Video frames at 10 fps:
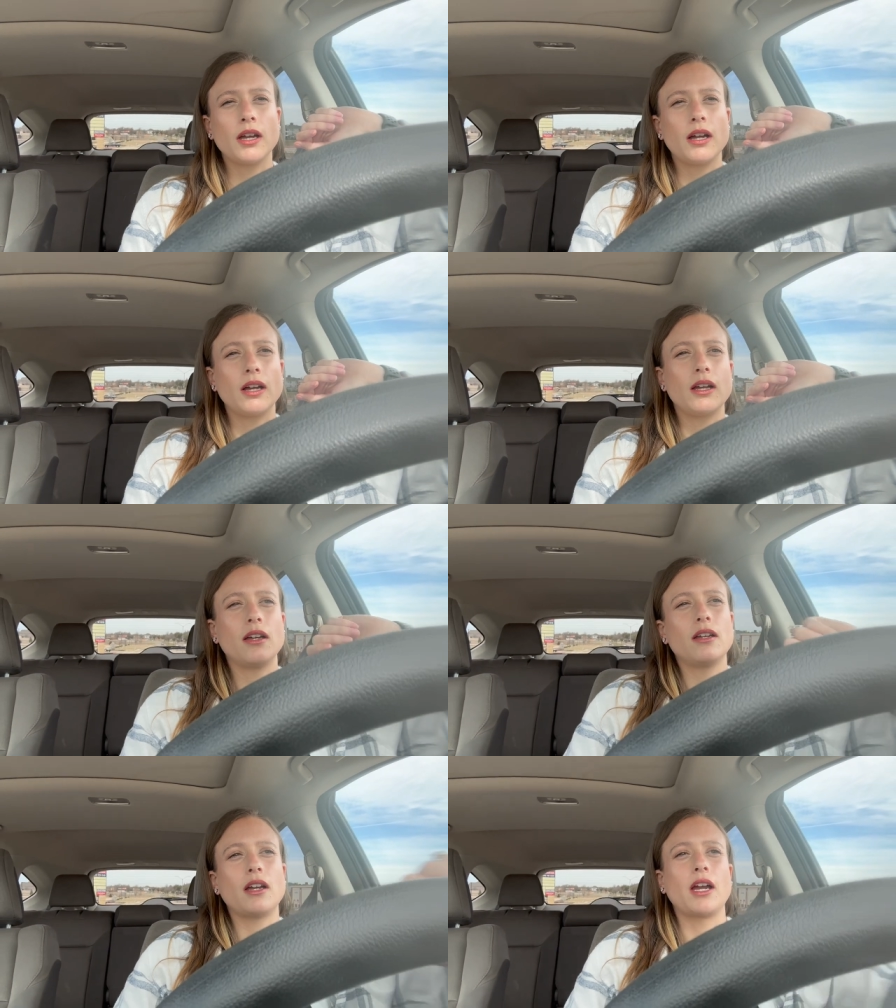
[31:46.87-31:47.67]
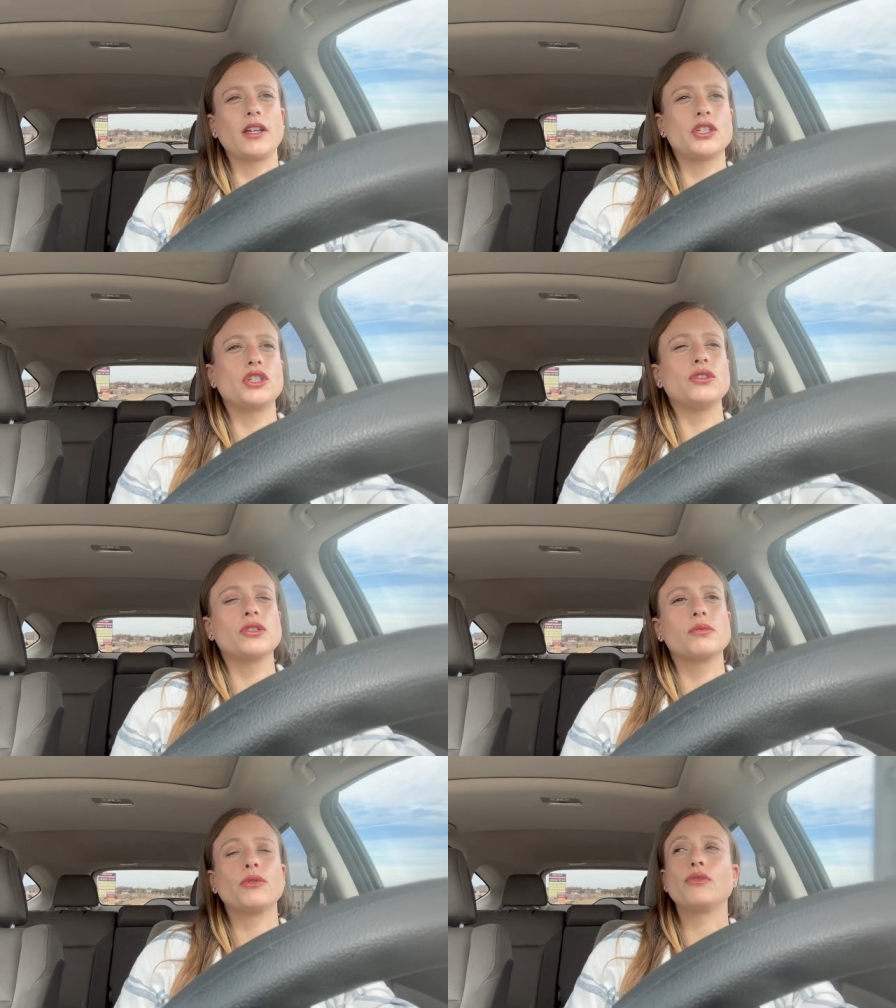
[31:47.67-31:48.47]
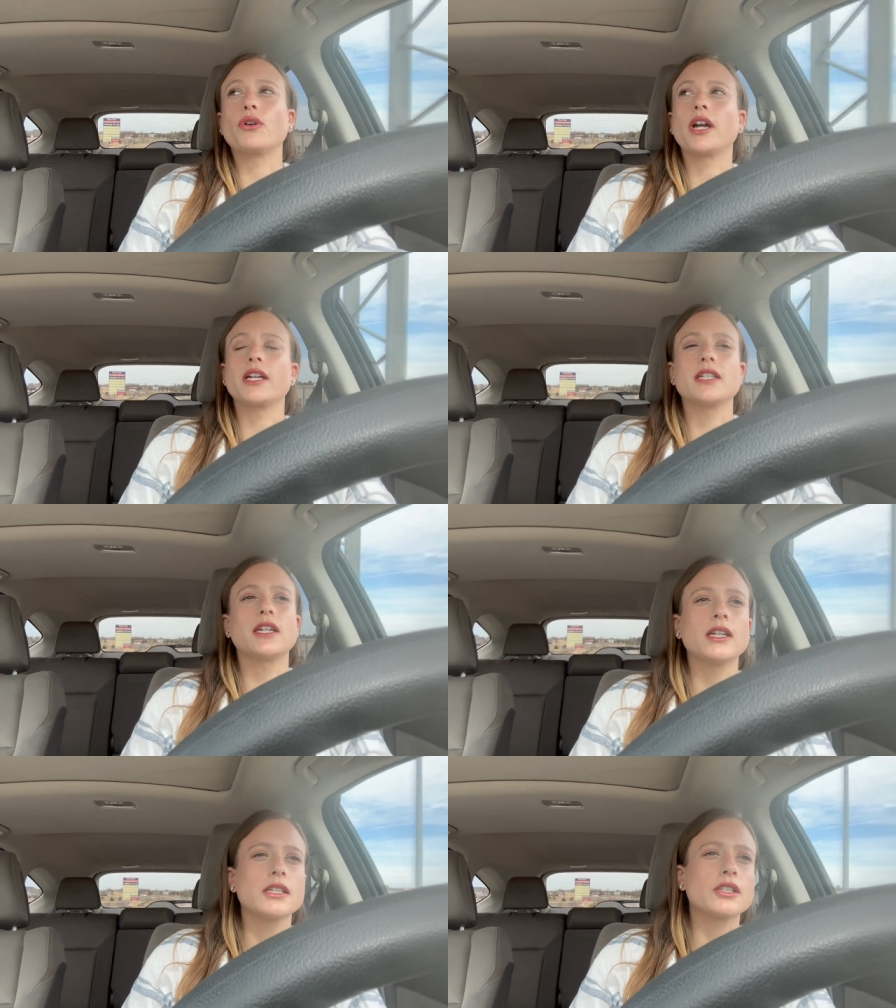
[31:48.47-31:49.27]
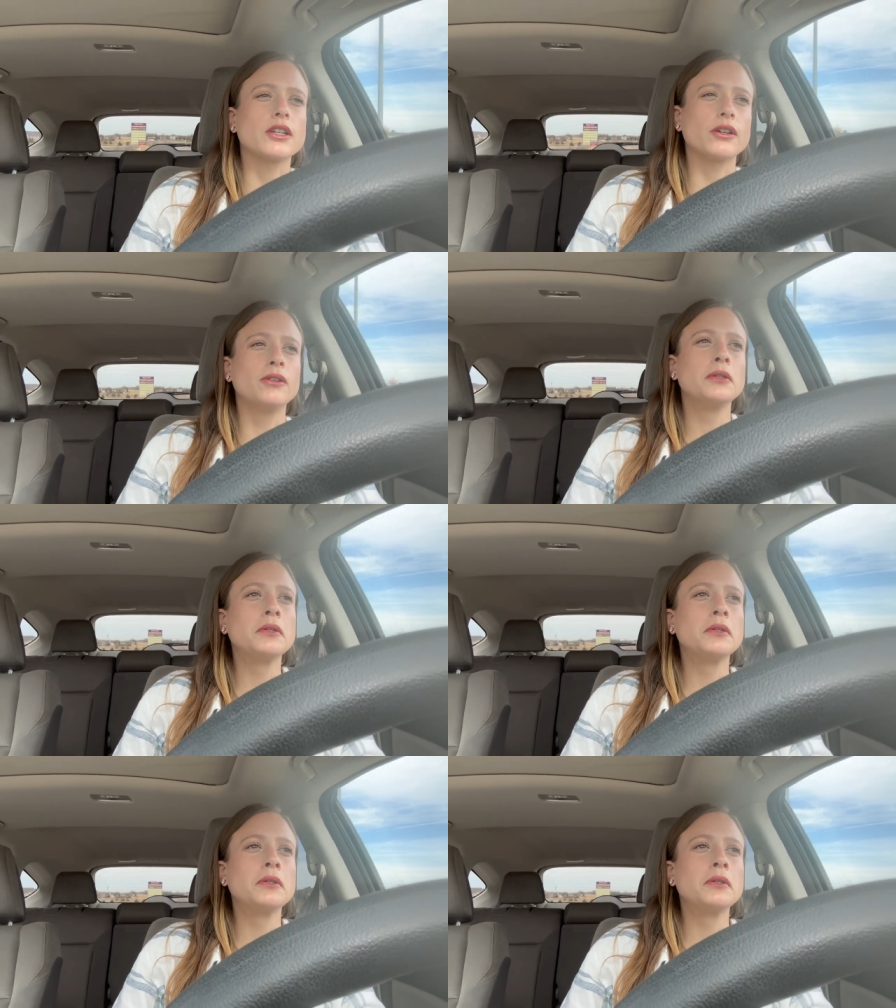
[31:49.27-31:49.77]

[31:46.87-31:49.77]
Uh, I had the shoes before I did it. So,